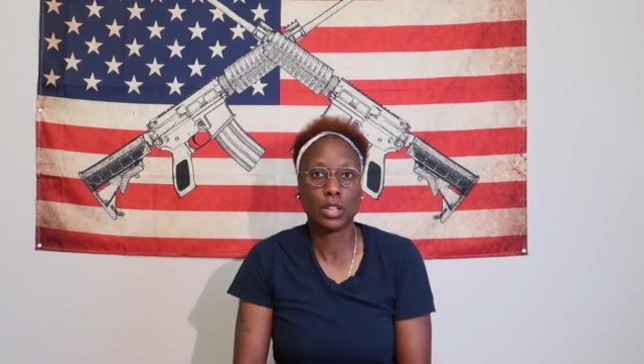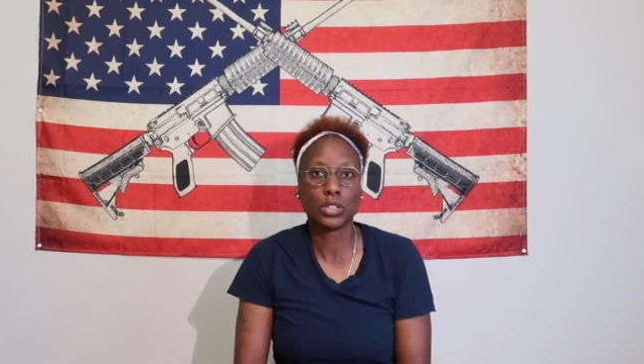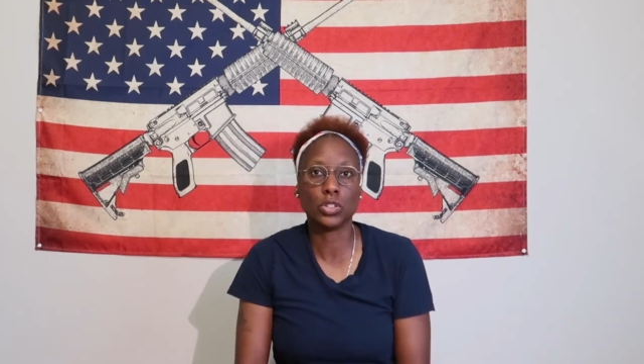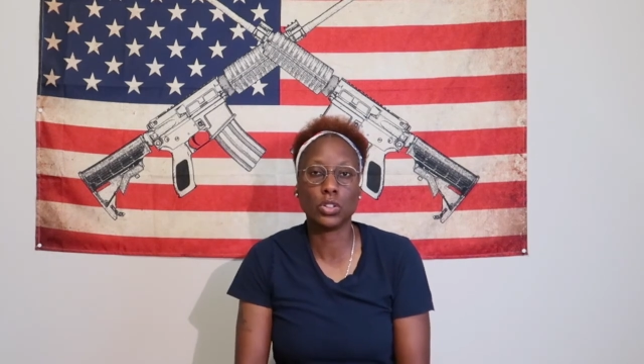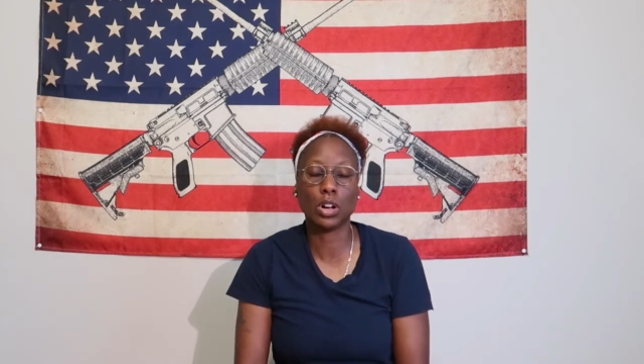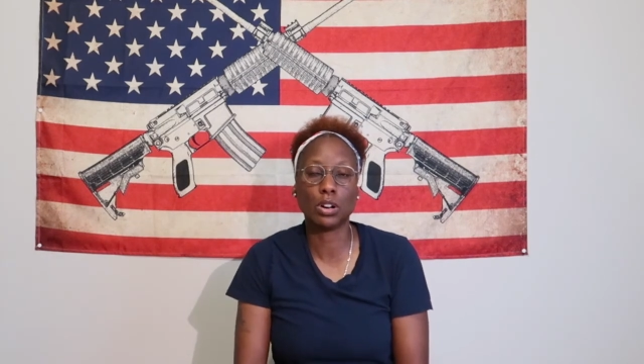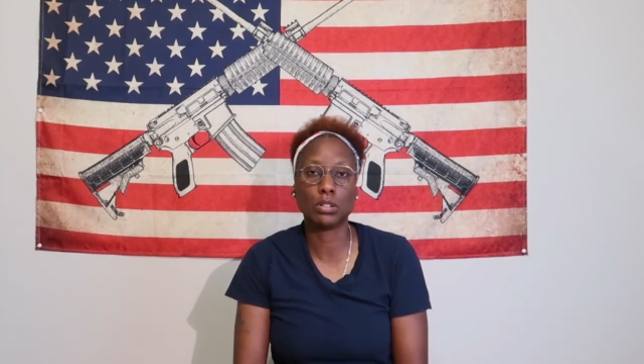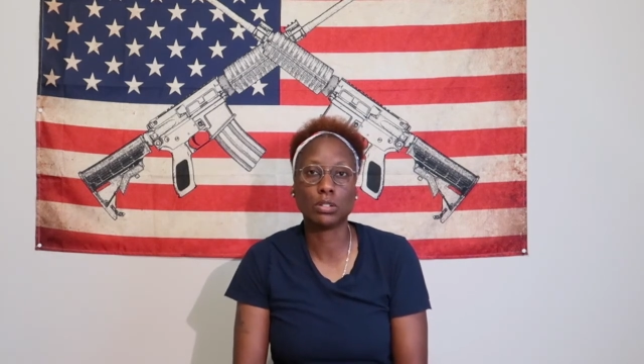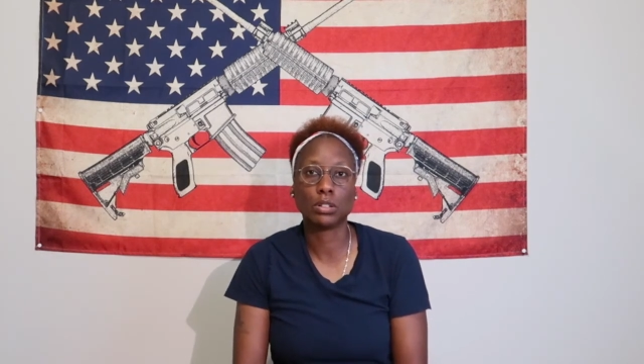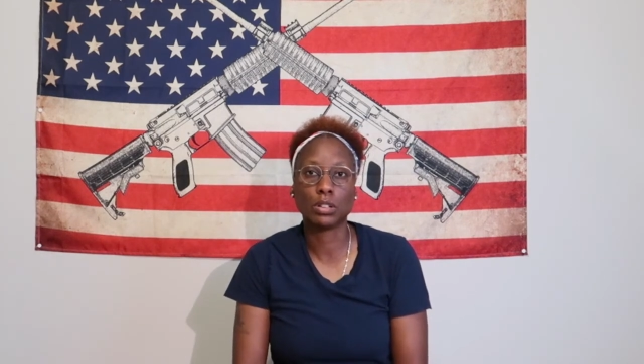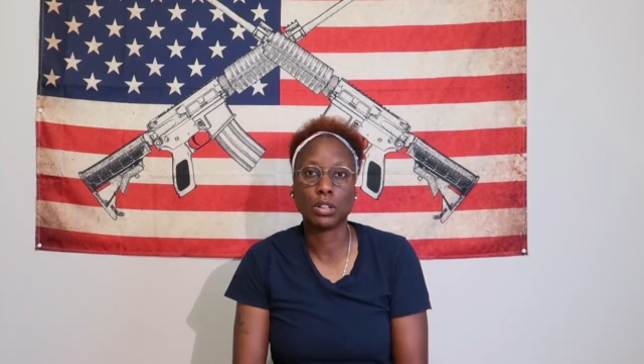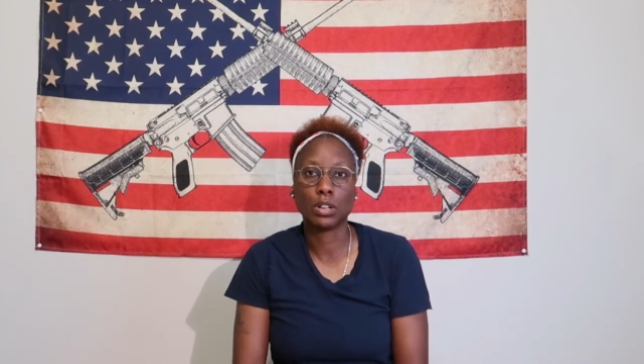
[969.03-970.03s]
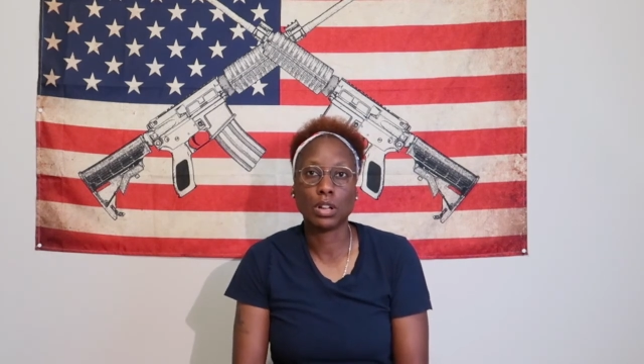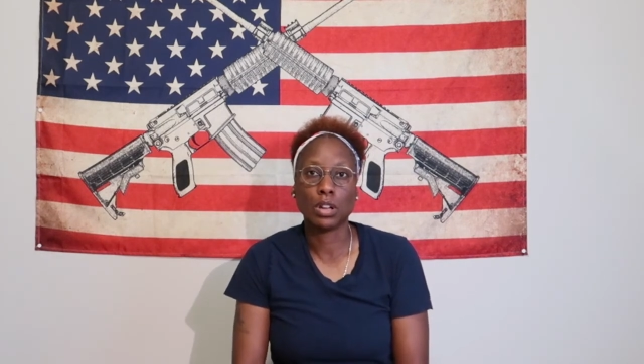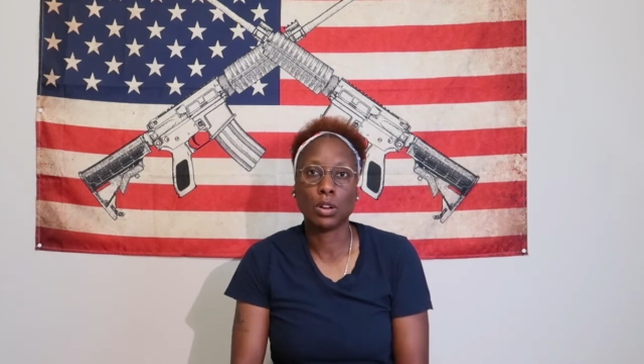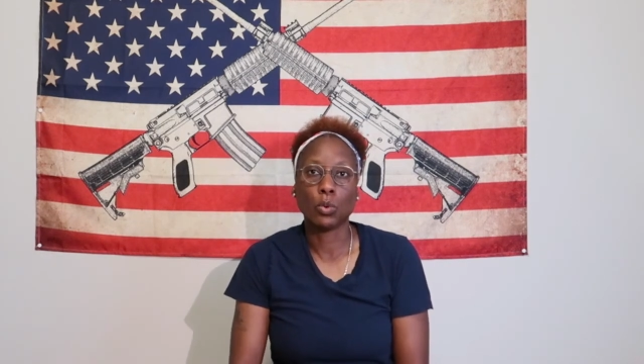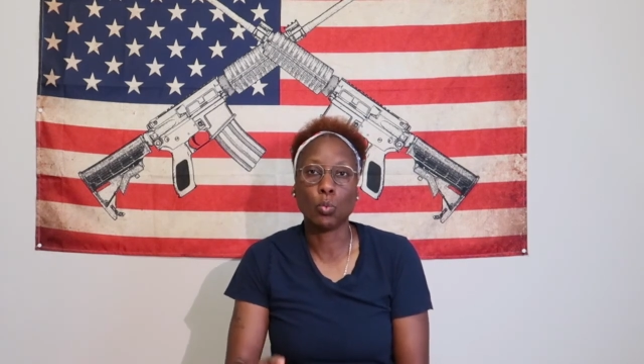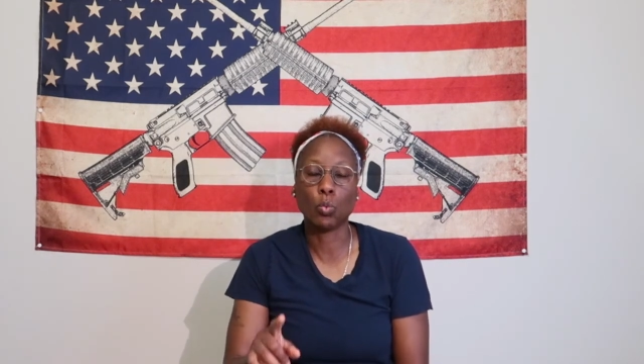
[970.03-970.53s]
You know,
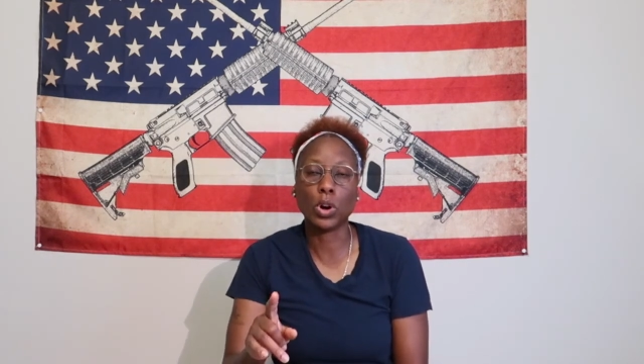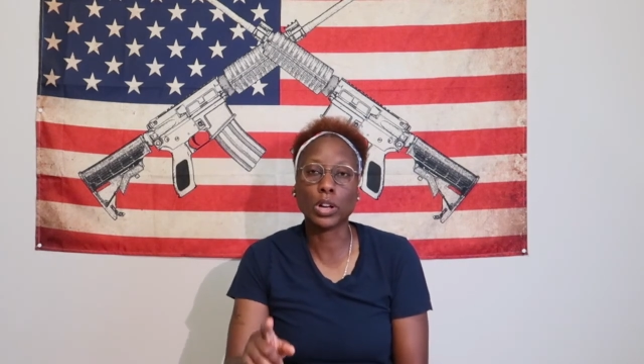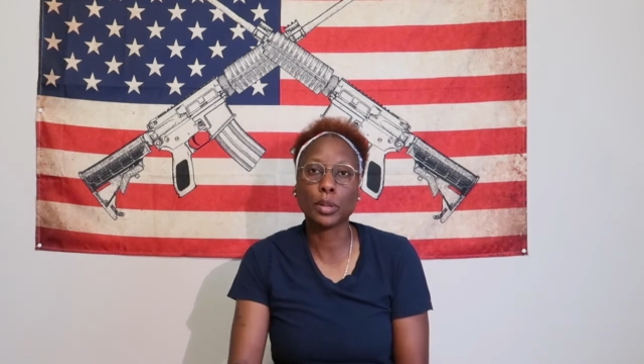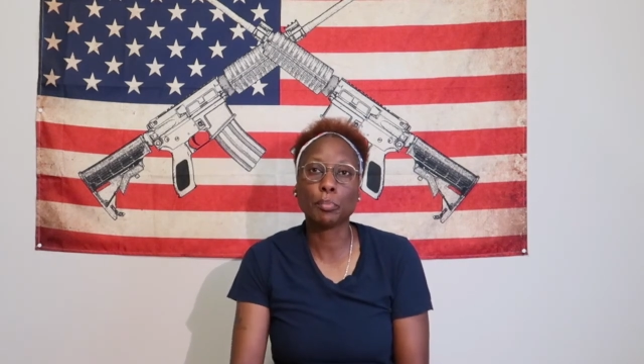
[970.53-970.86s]
one